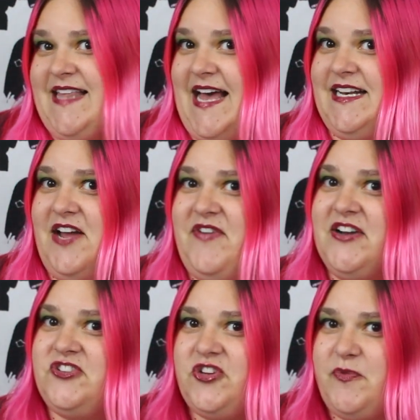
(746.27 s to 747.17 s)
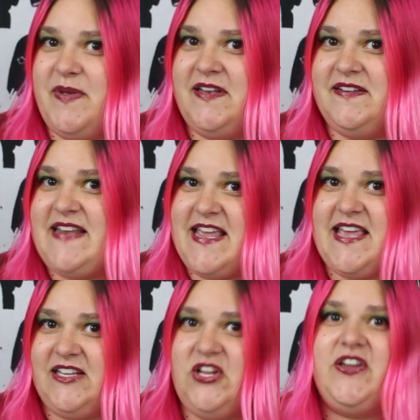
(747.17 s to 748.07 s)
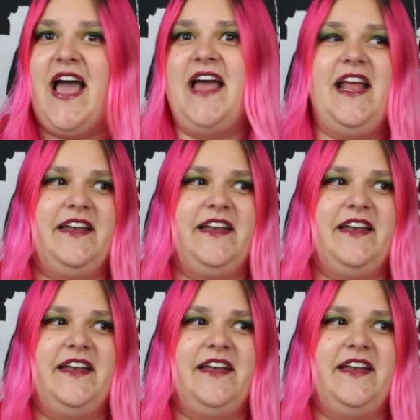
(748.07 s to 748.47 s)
that I've actually been taking a look at,